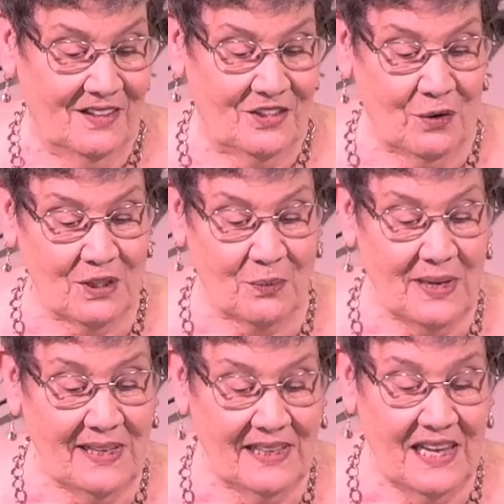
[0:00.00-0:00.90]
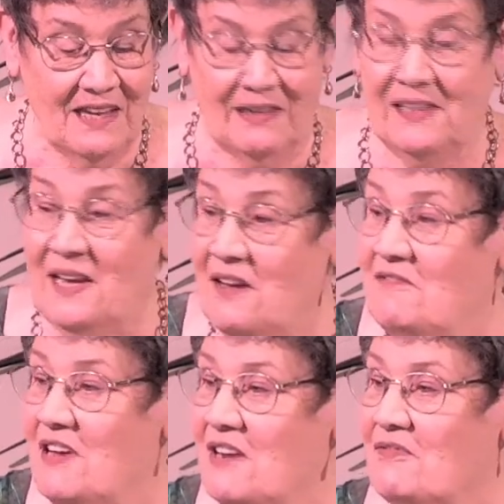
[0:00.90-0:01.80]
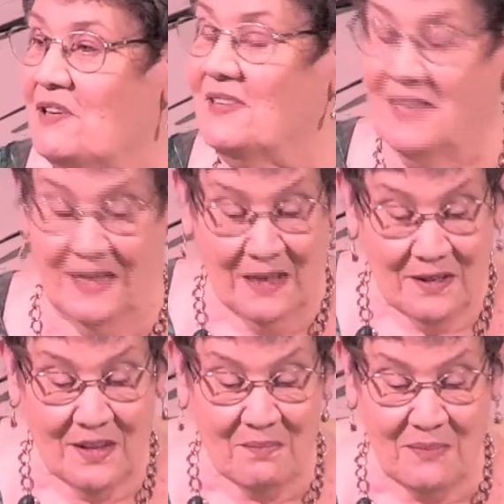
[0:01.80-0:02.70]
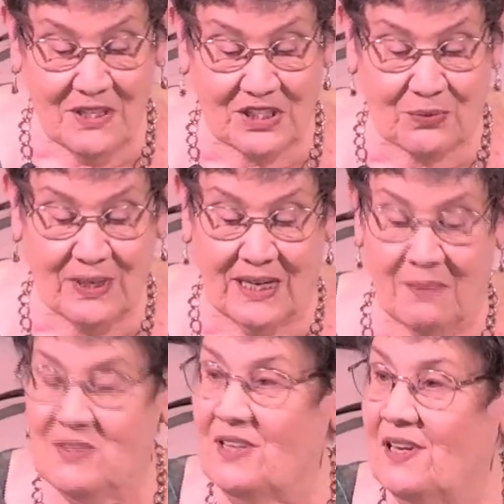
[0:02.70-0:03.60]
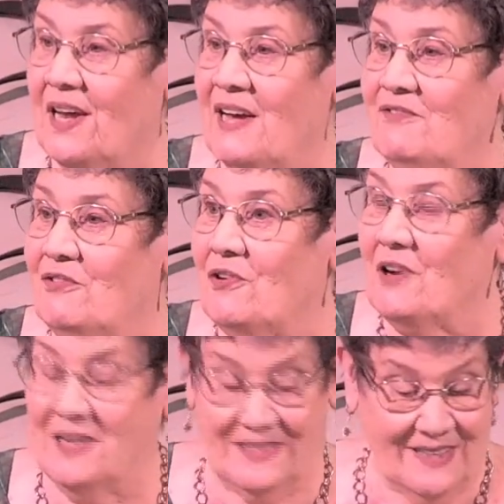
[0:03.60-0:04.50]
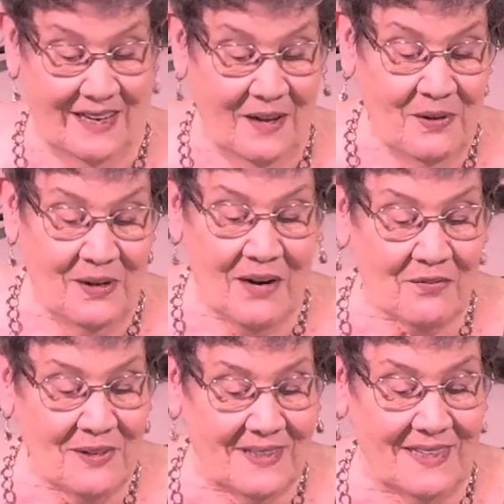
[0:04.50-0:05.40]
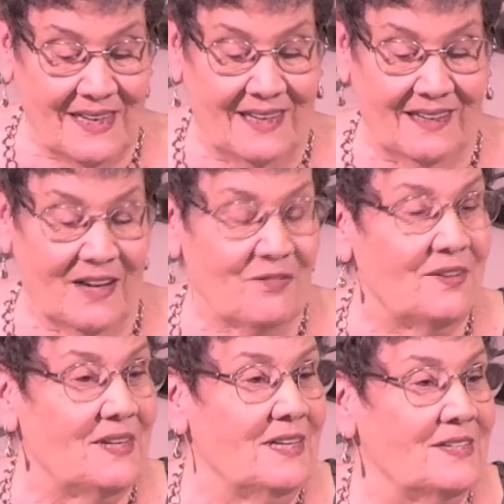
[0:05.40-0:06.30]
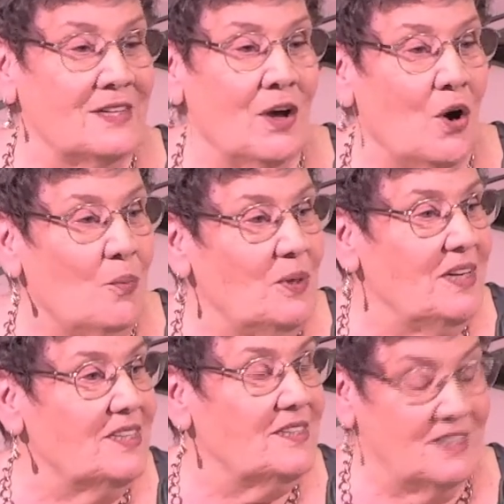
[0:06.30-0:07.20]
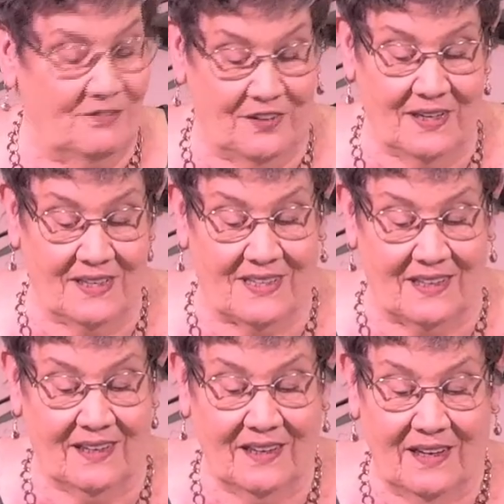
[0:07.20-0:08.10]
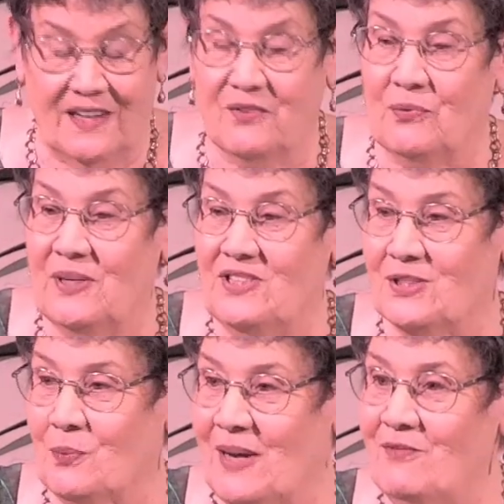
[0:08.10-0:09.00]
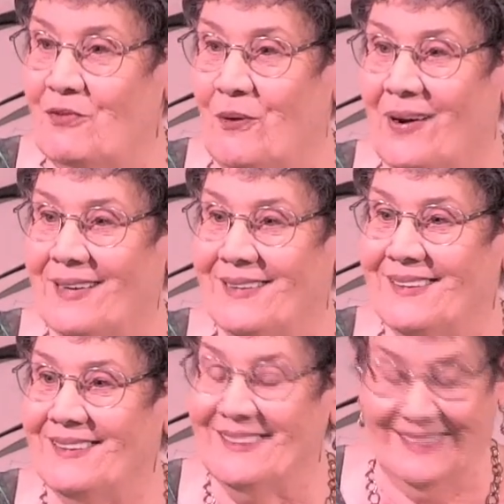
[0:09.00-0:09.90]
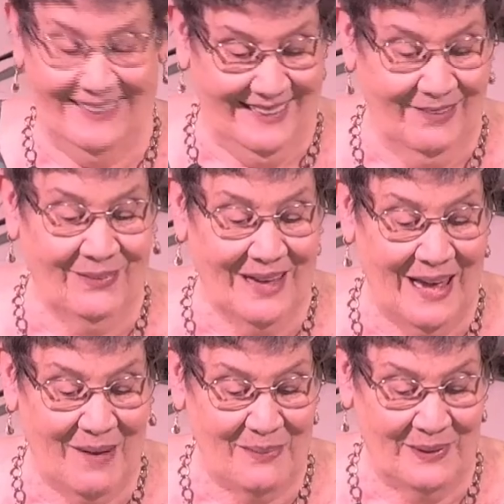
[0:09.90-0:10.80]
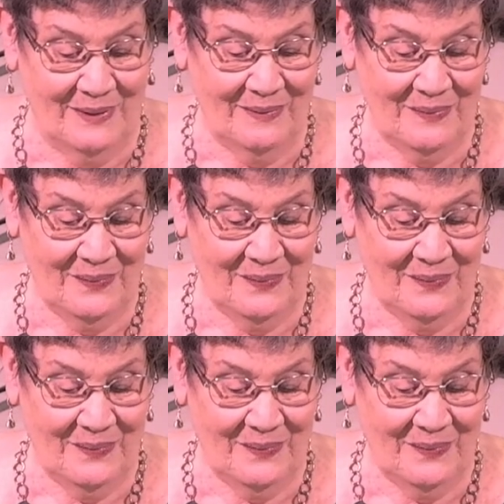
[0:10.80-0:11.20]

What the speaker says: So as we live everything, the mystery comes alive for us. You know, everything is an opening to divinity if we just wait for it. It will happen.